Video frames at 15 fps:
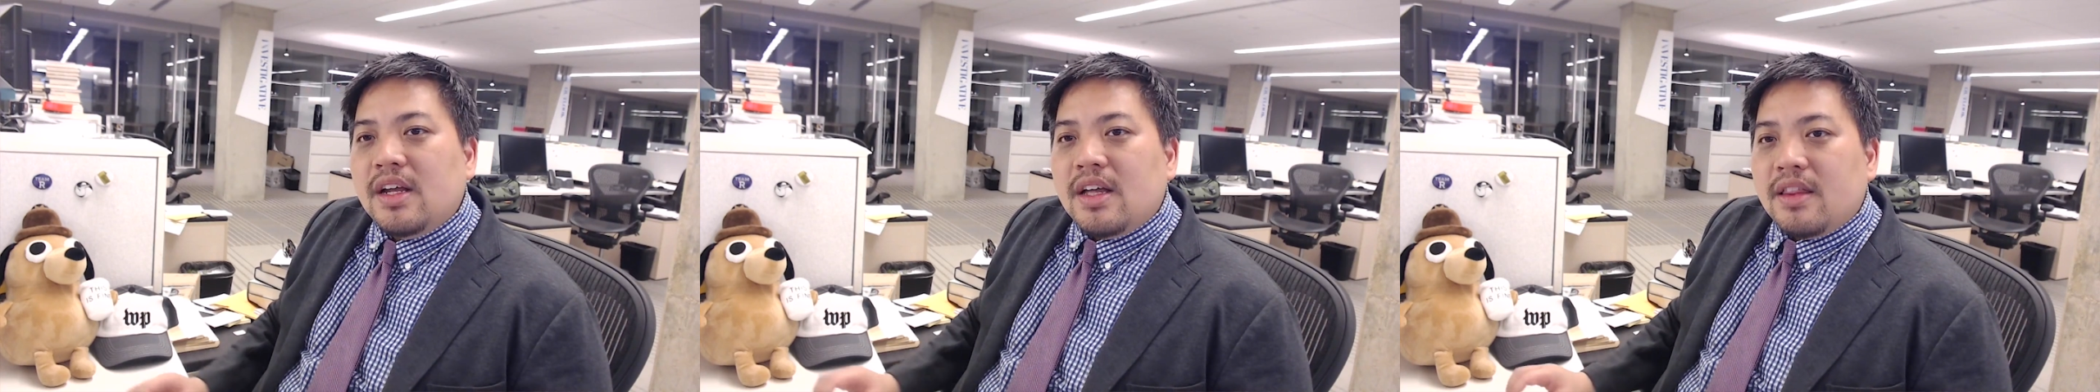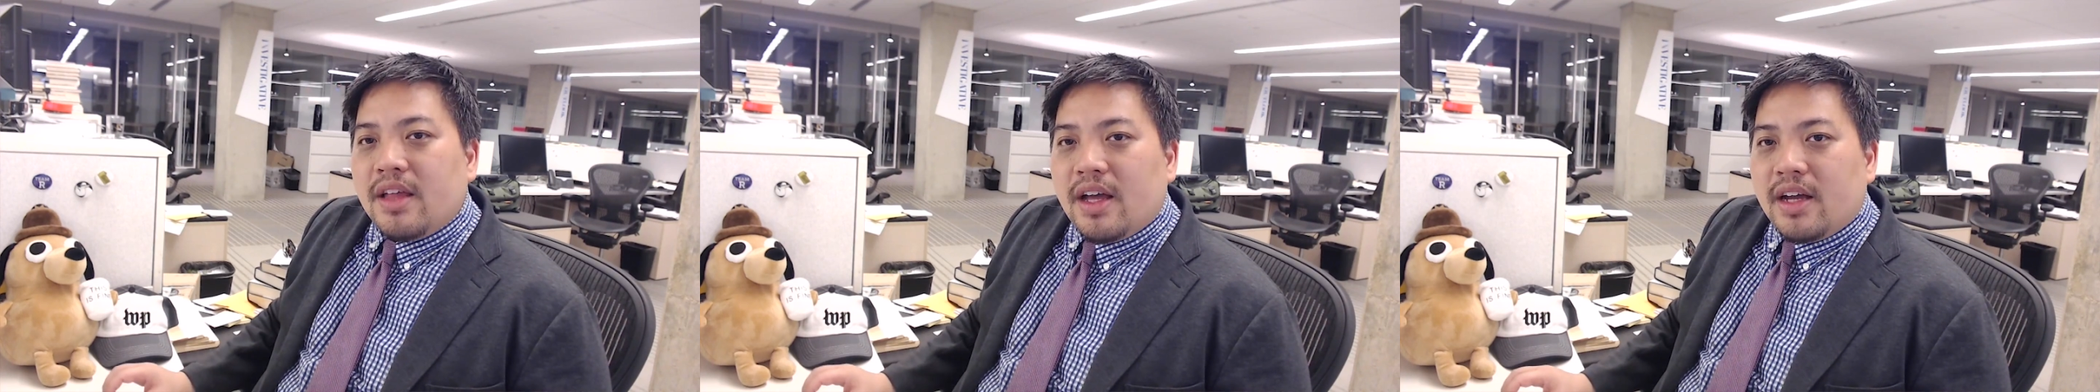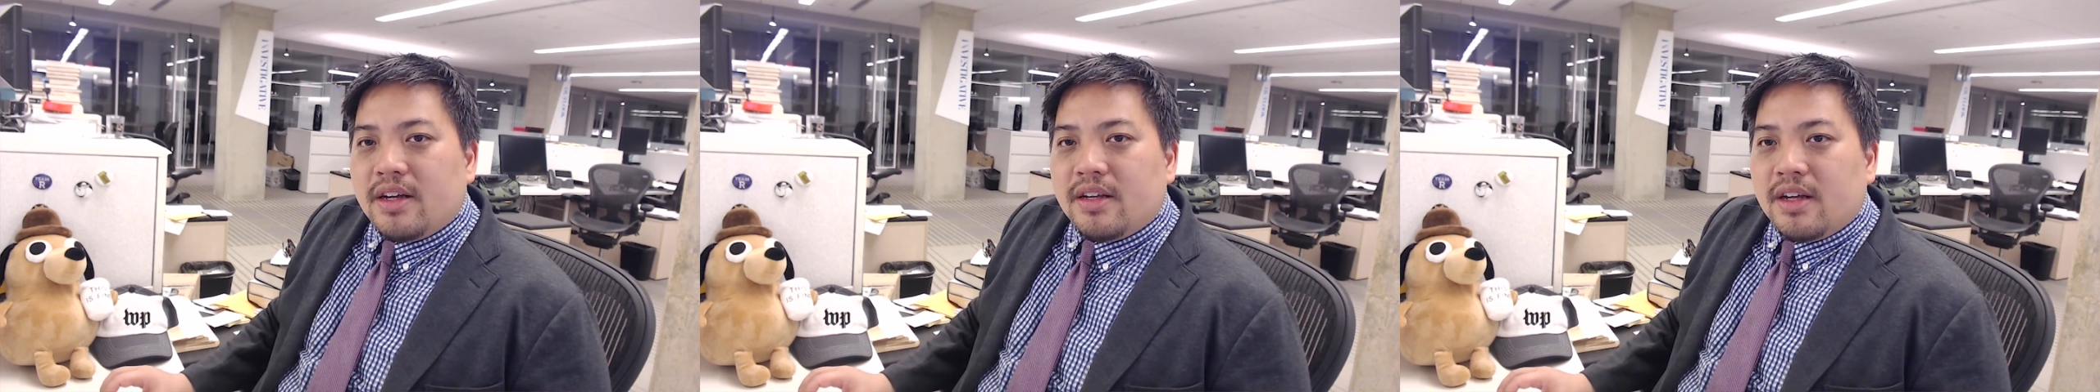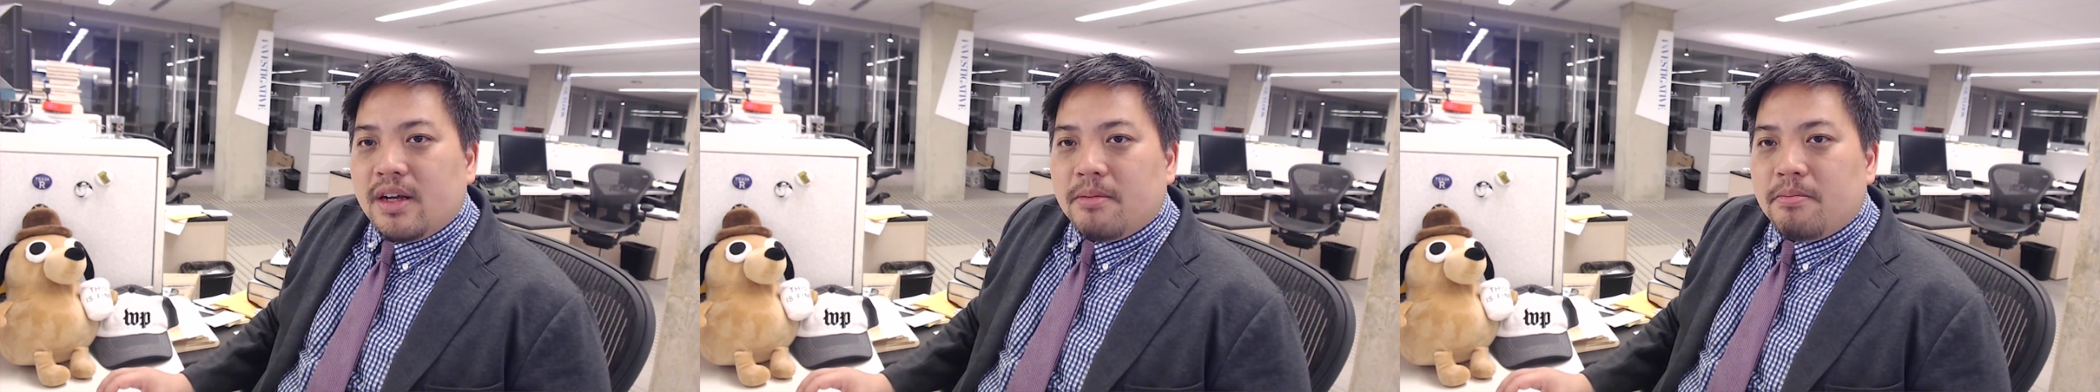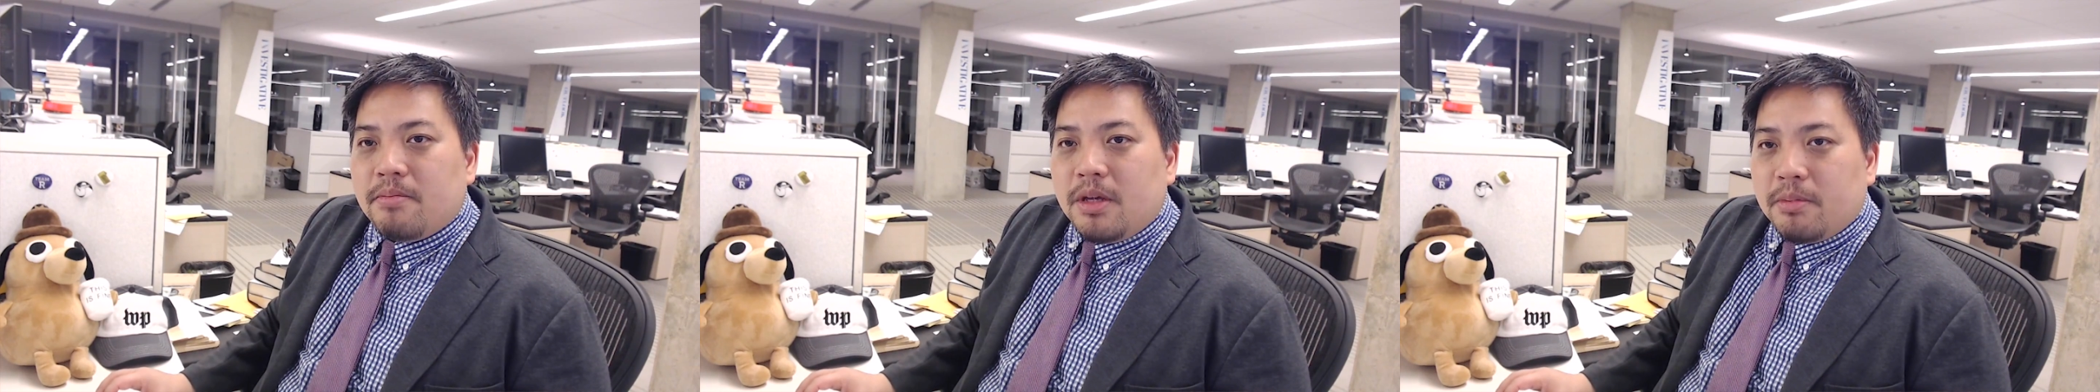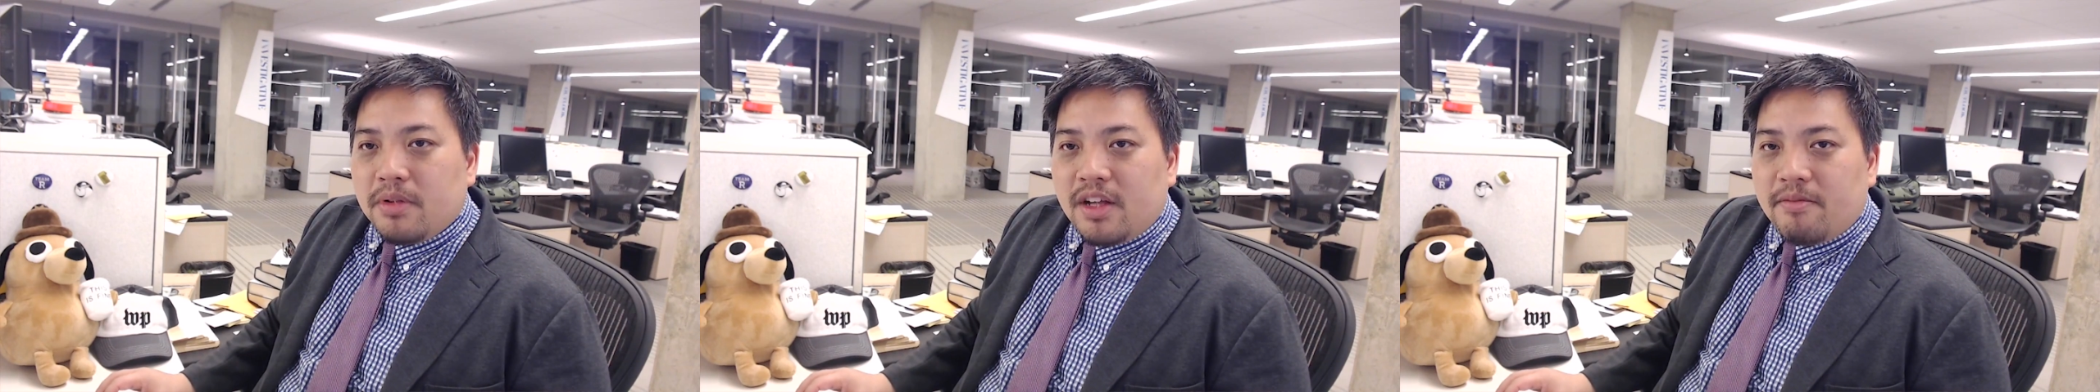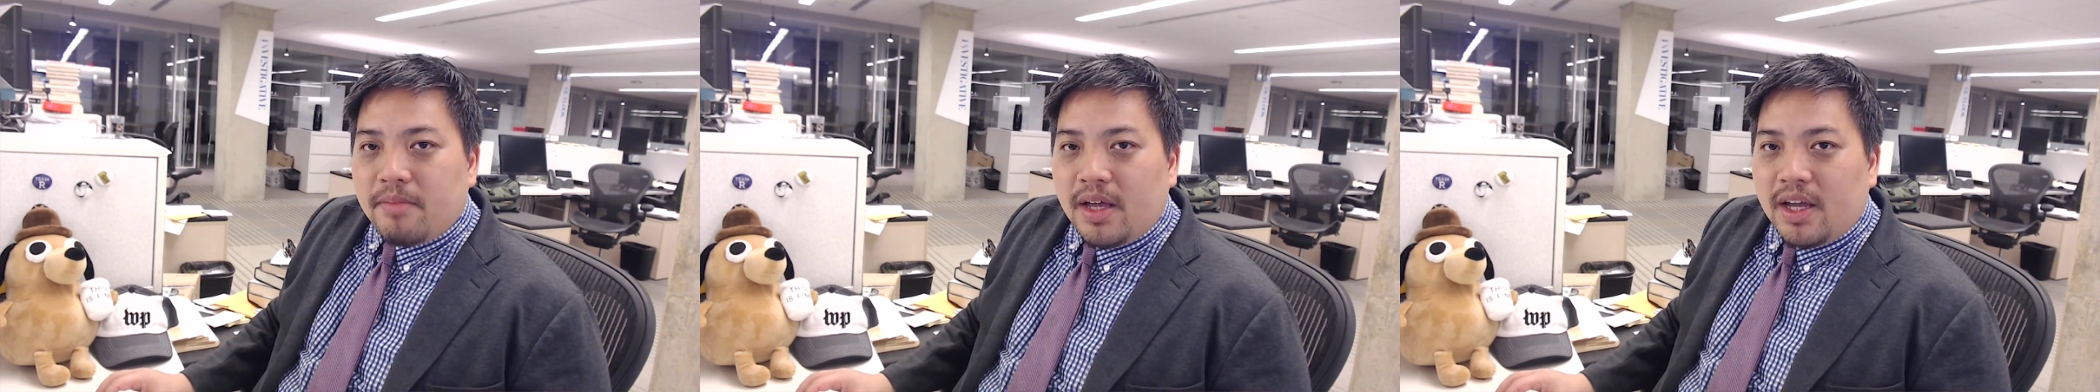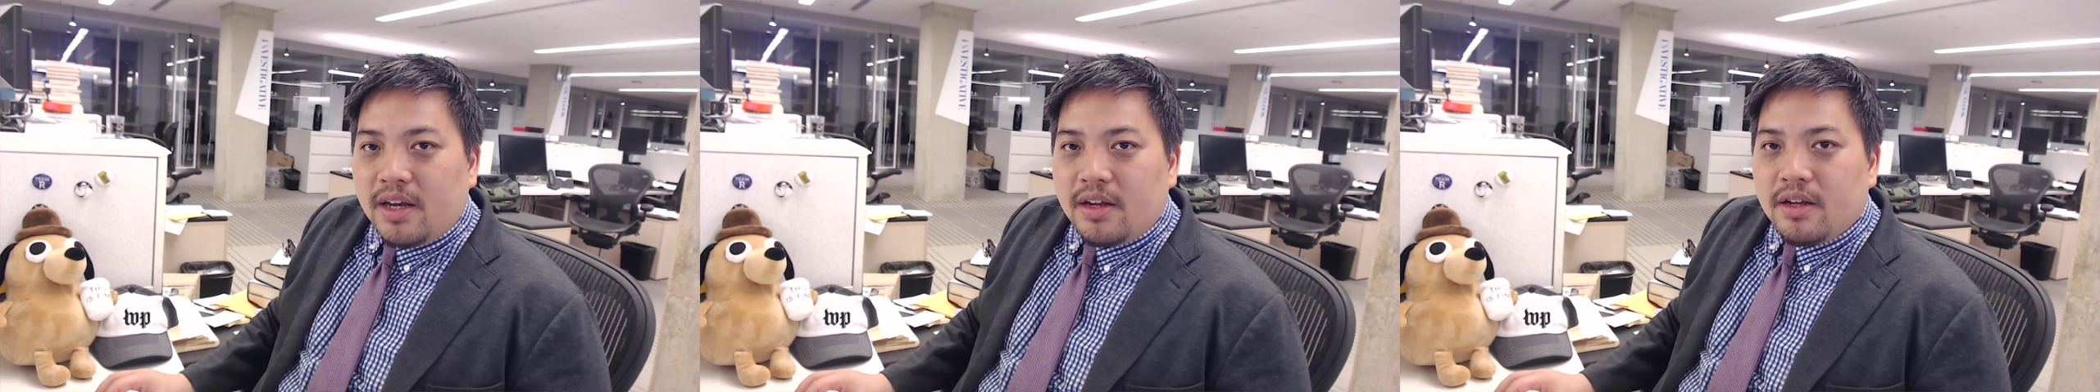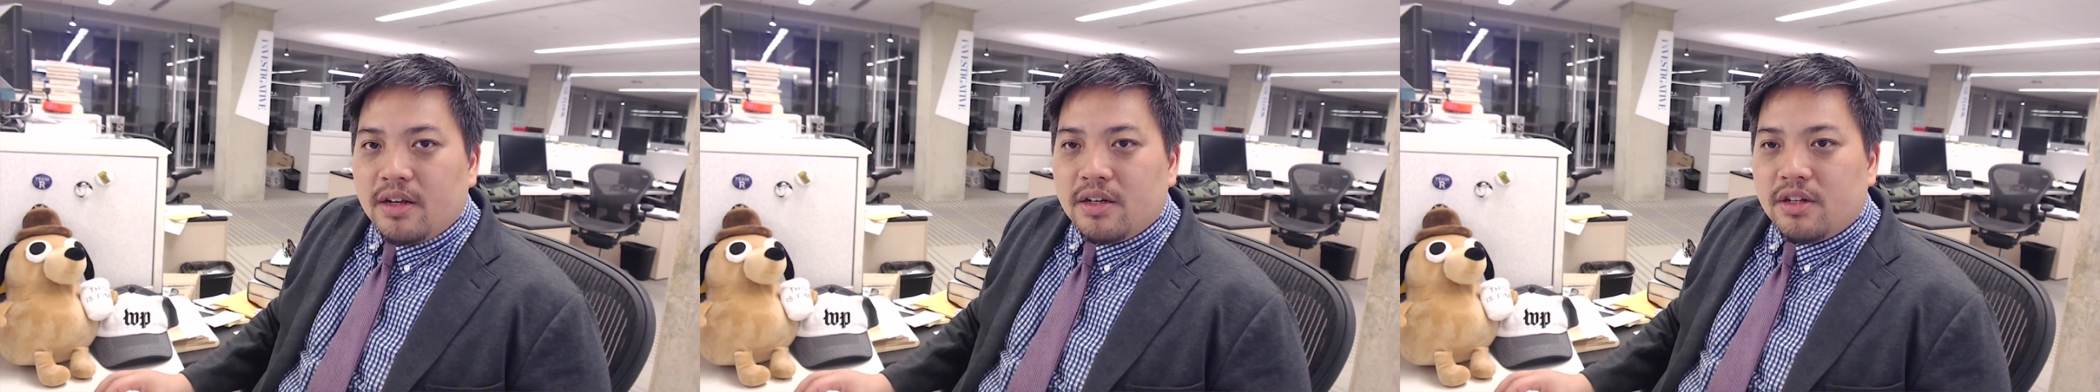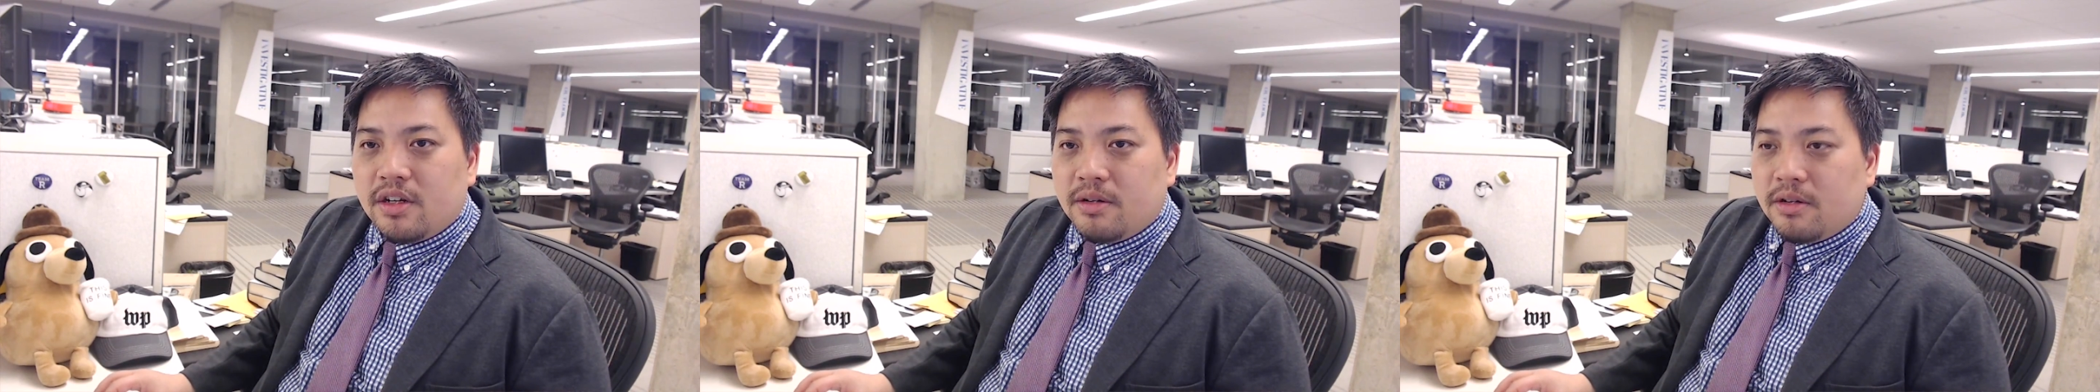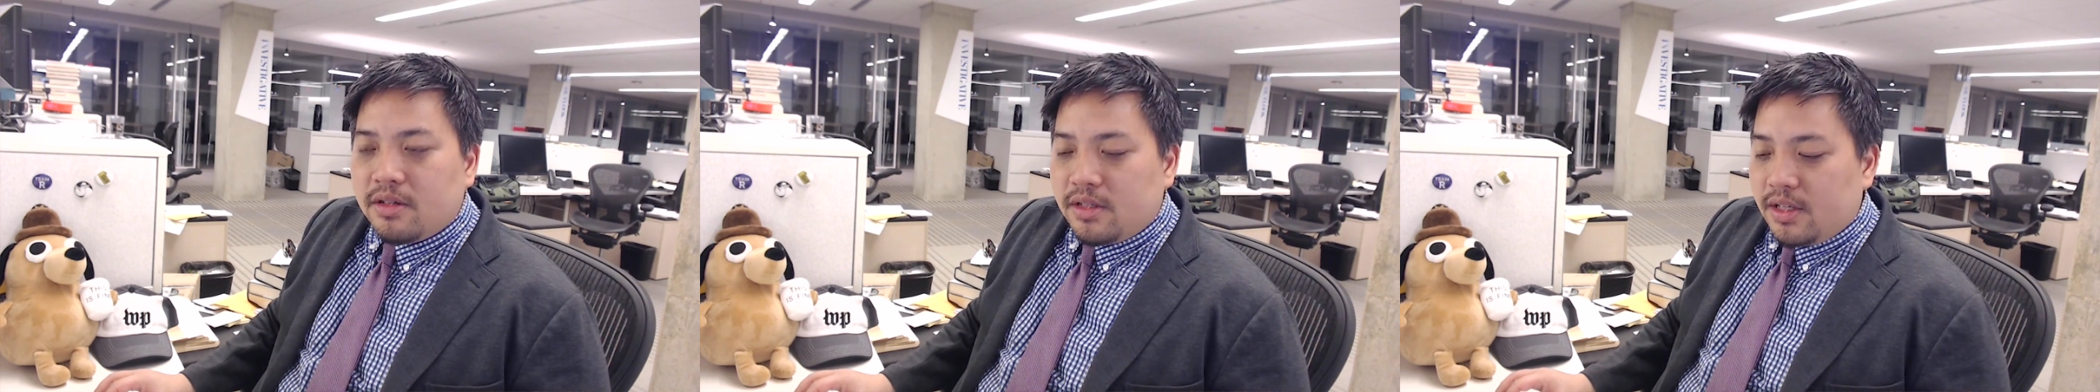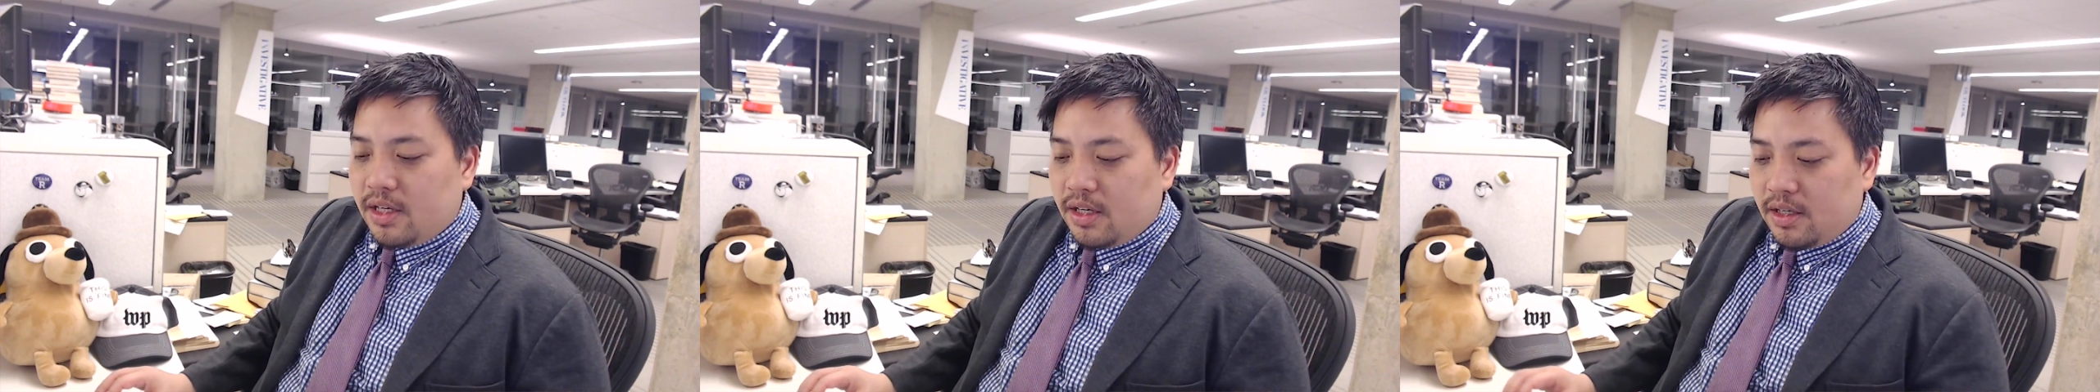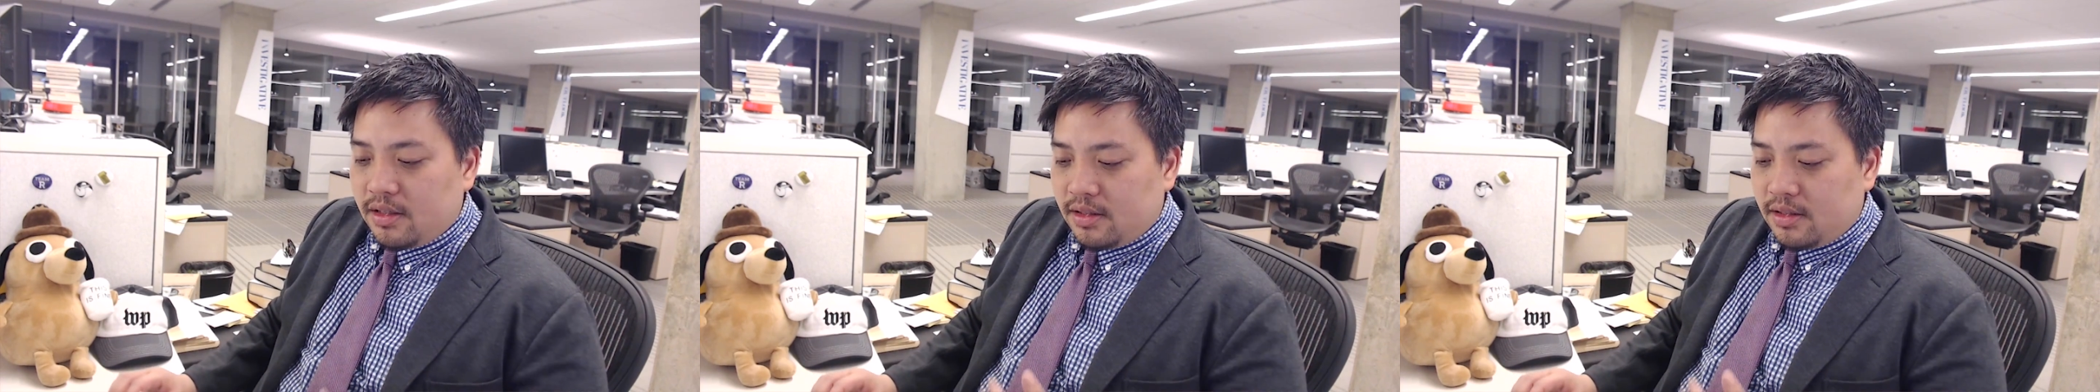that people have made to